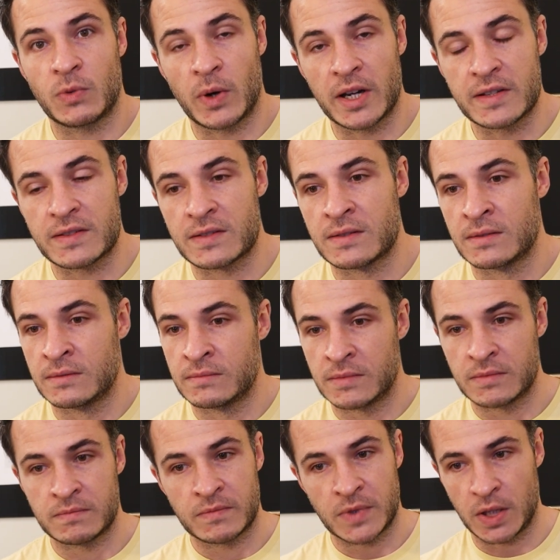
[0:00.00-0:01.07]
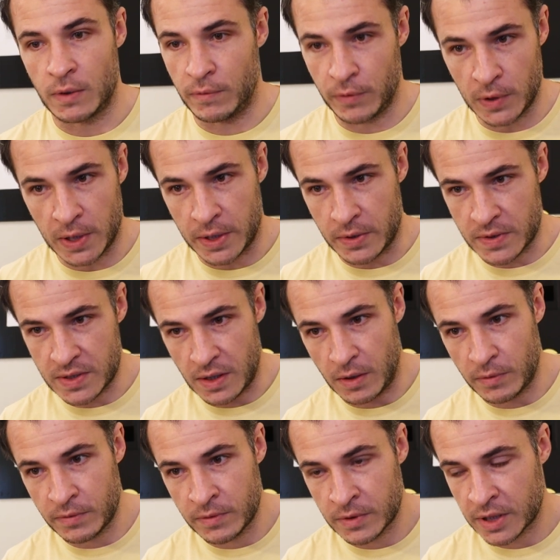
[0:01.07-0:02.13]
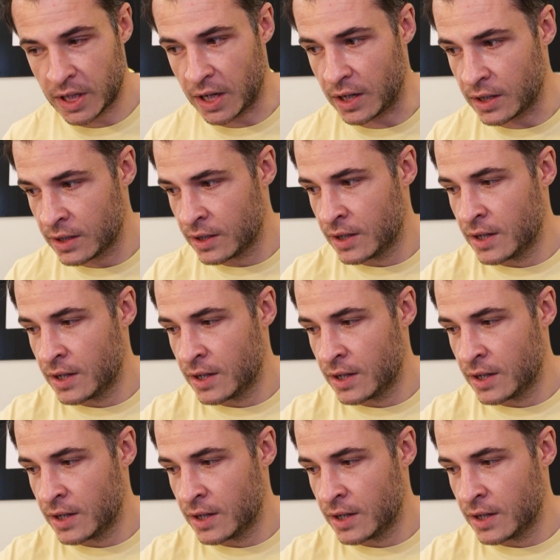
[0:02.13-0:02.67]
twice, you're fooling yourself. Okay.